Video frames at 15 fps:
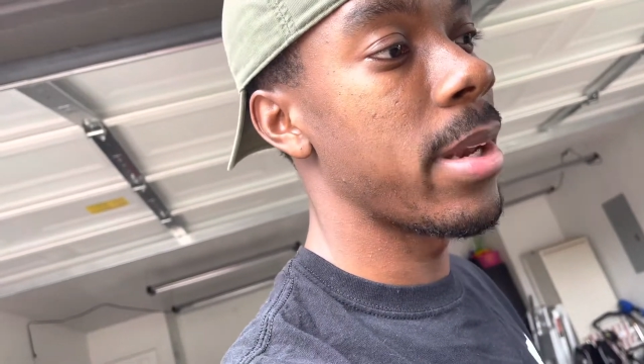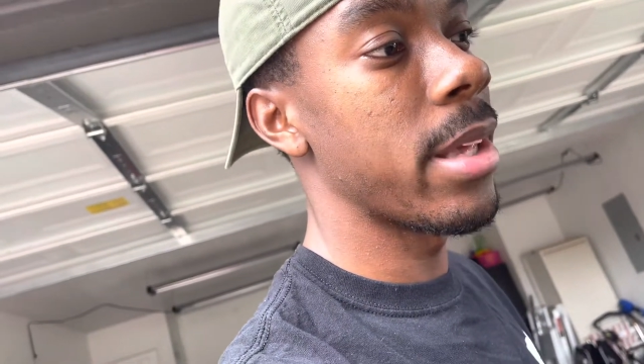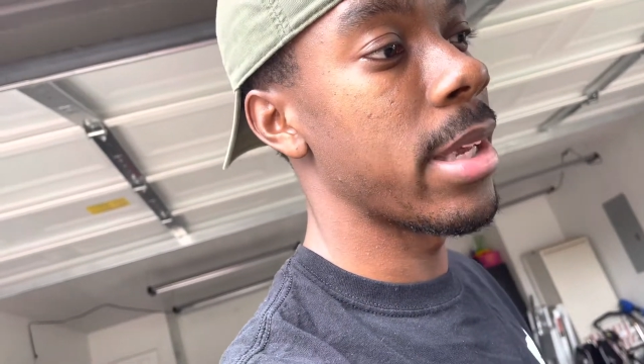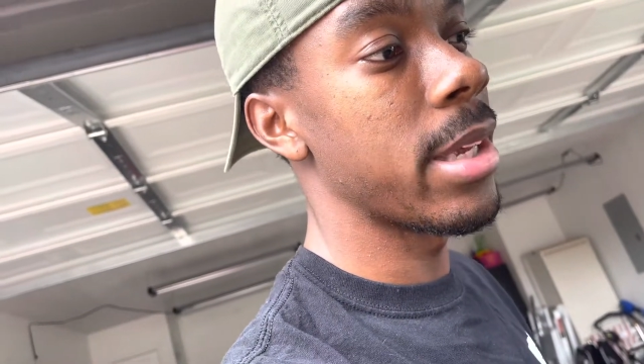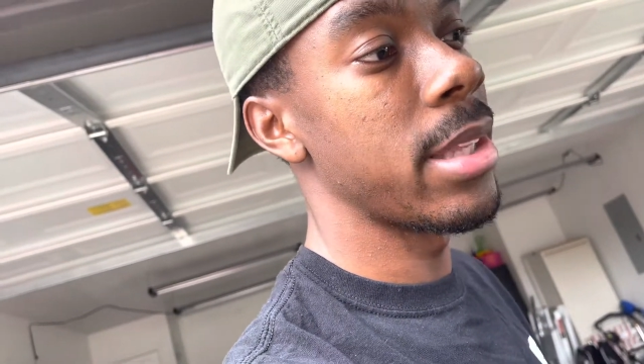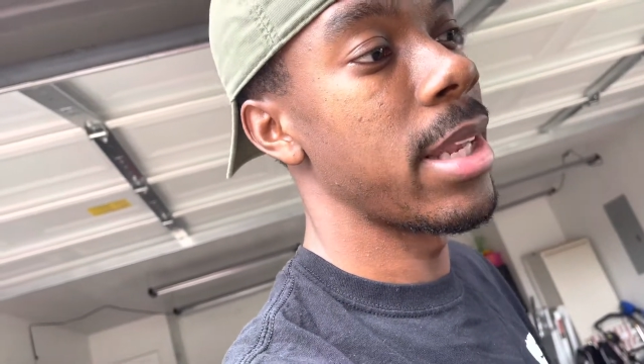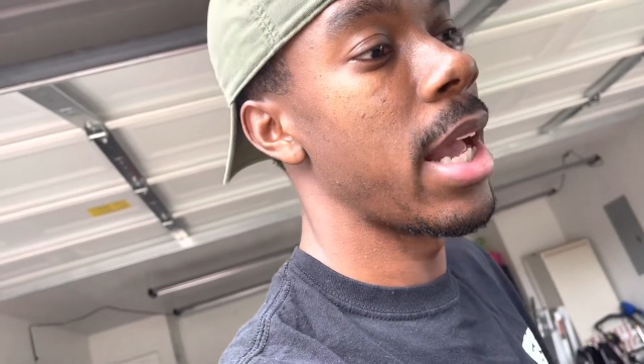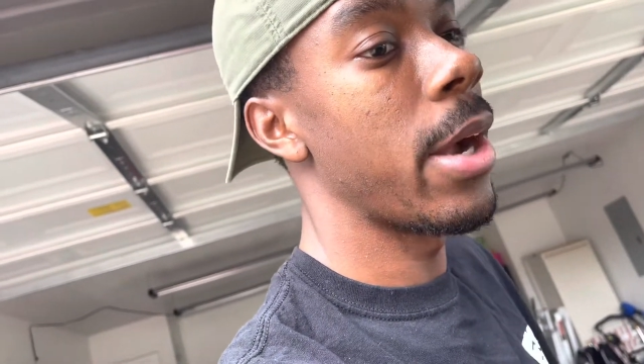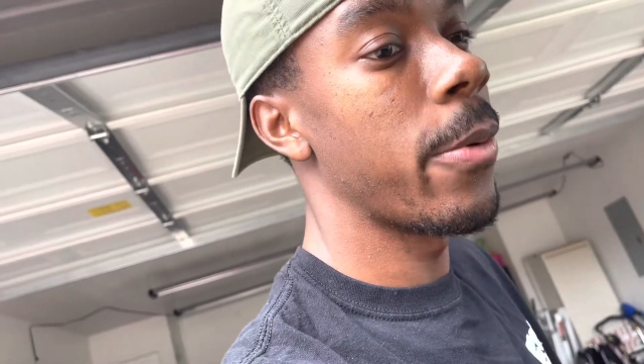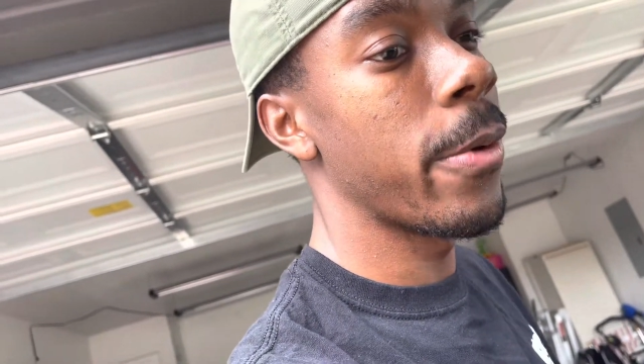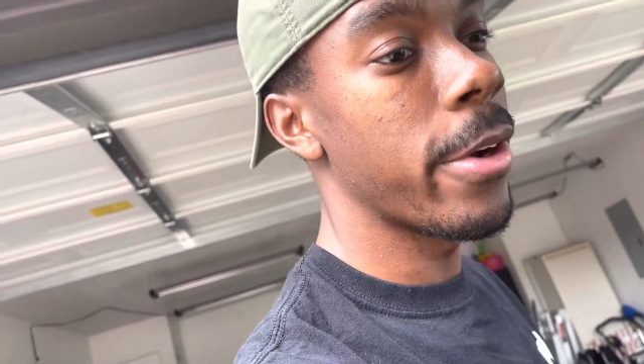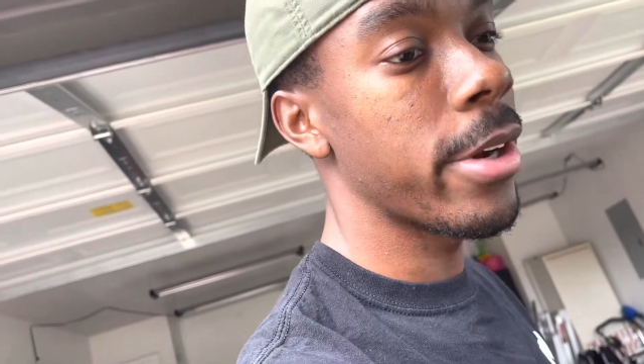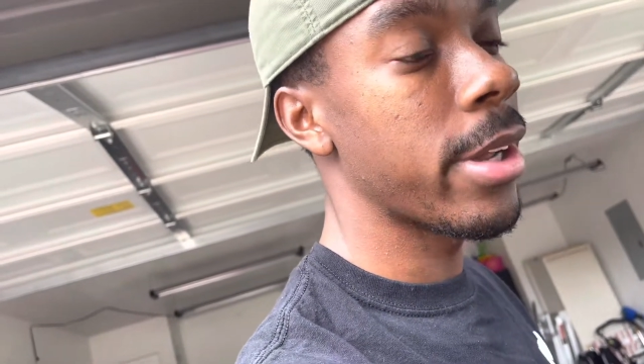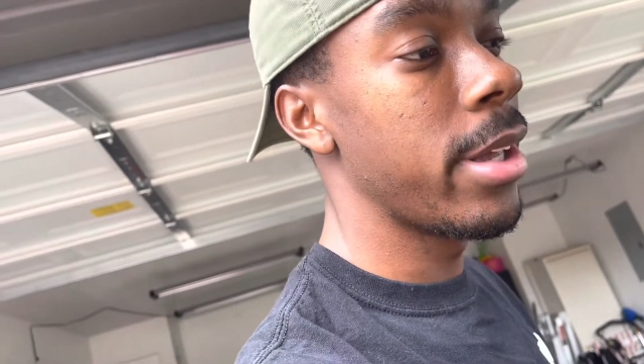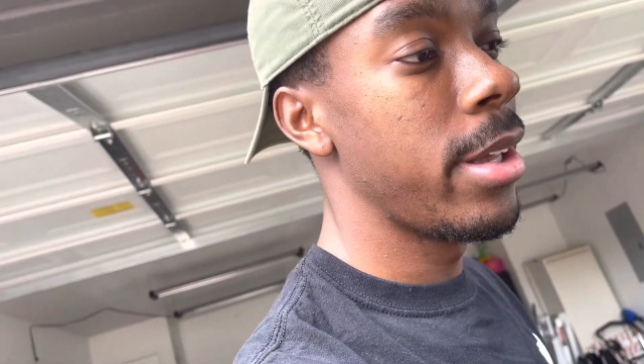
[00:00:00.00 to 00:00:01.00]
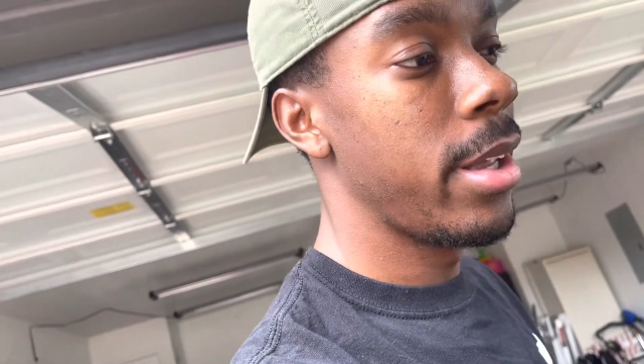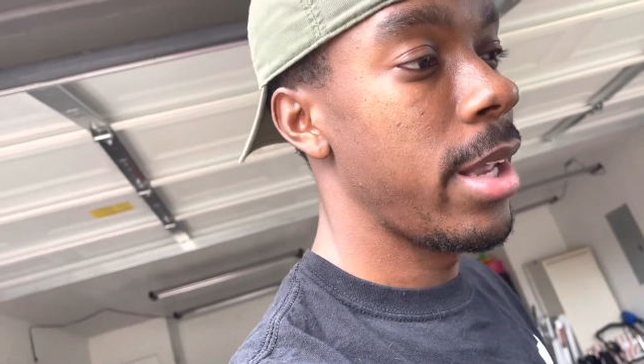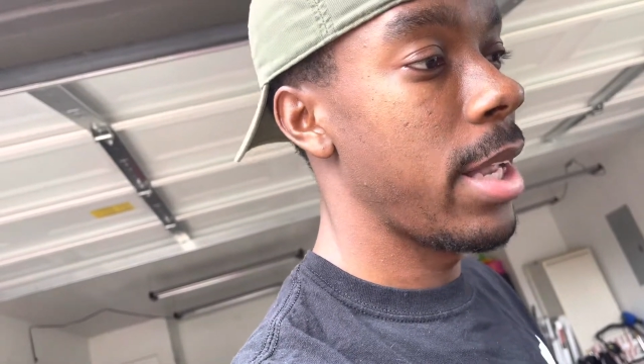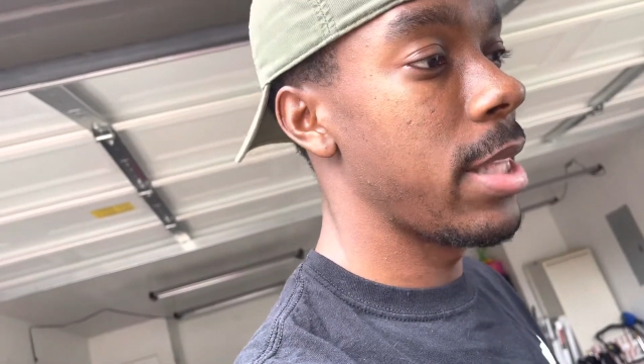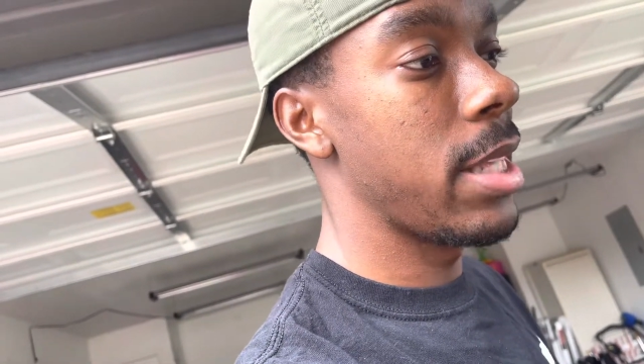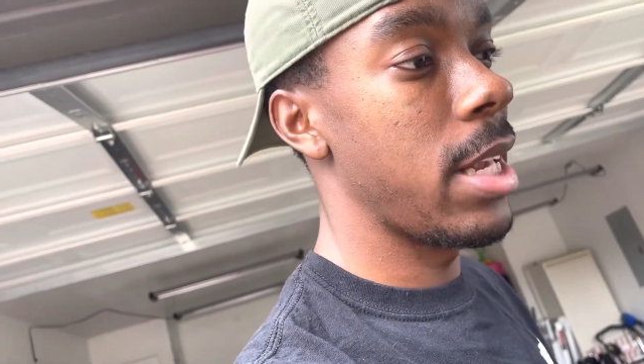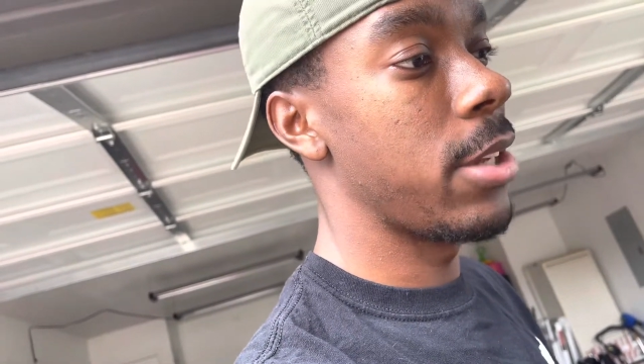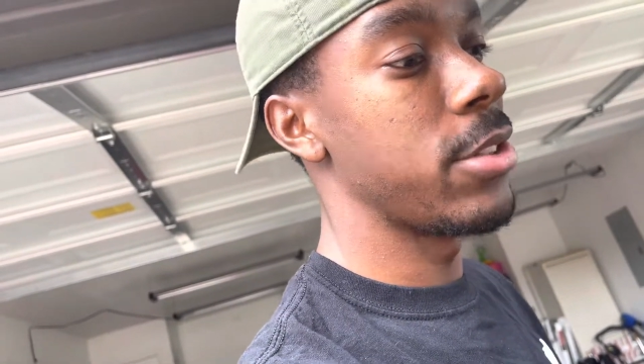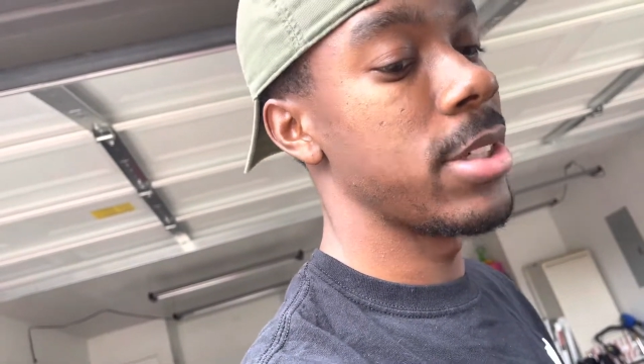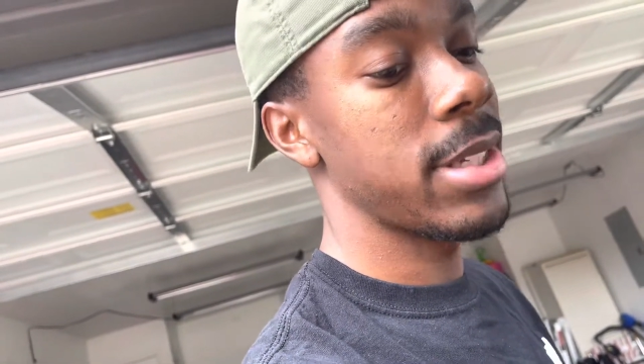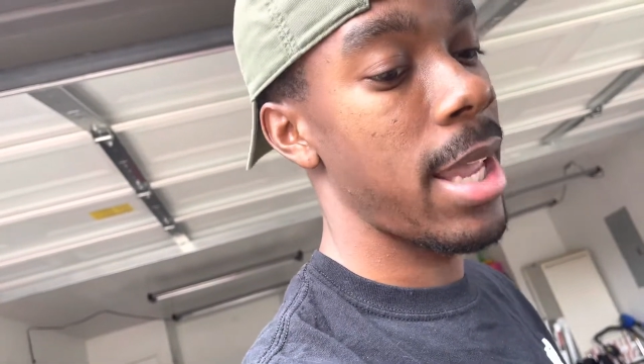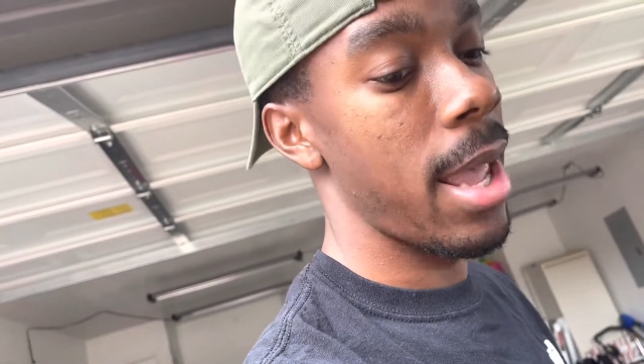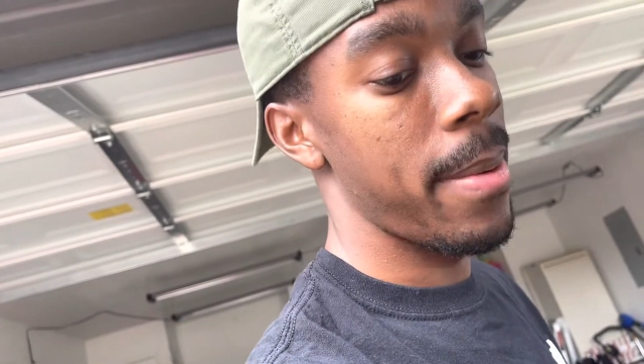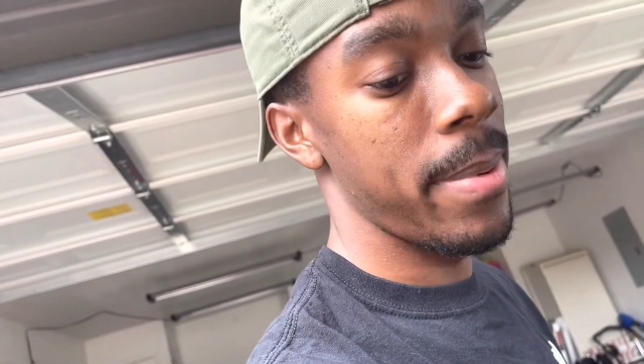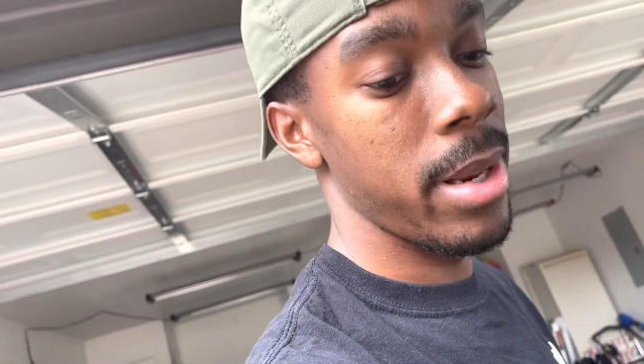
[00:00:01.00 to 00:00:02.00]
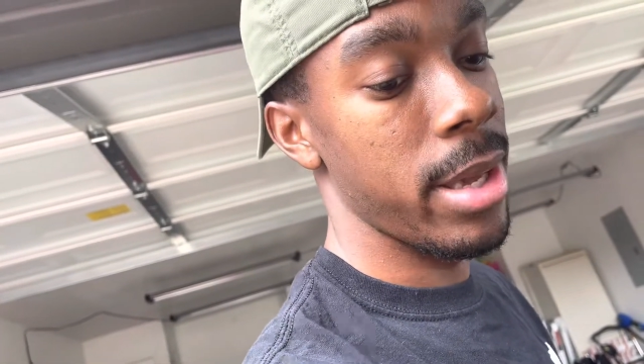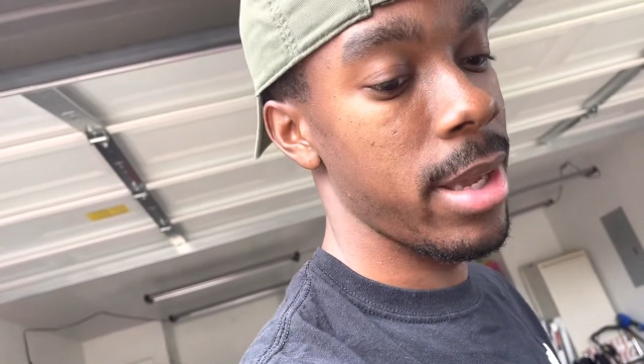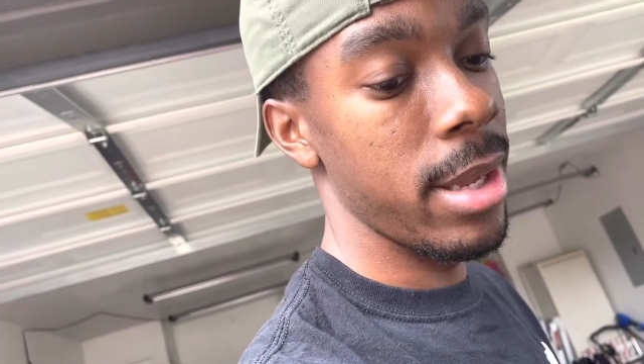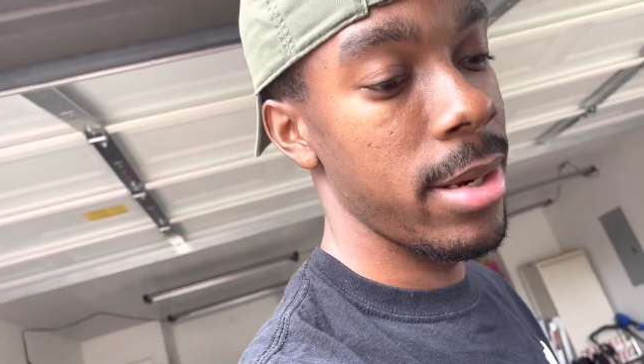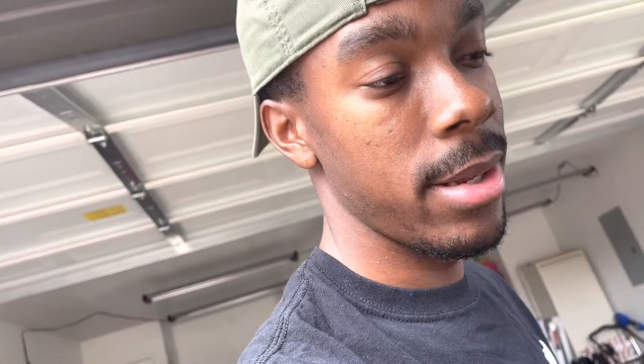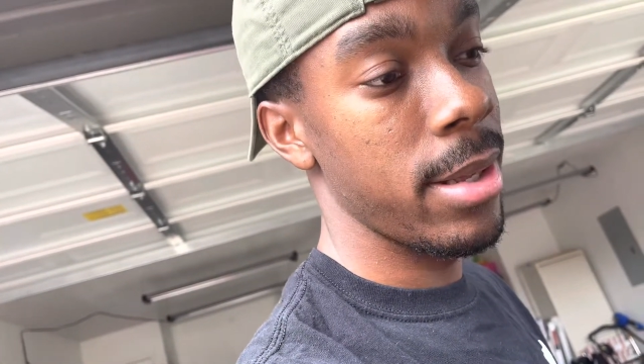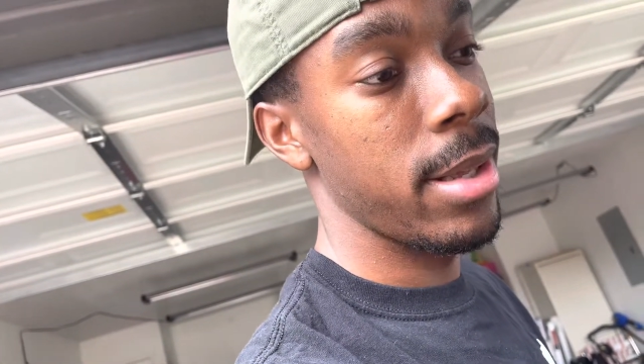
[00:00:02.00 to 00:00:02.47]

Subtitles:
it can not work, and then I'll just cap it again.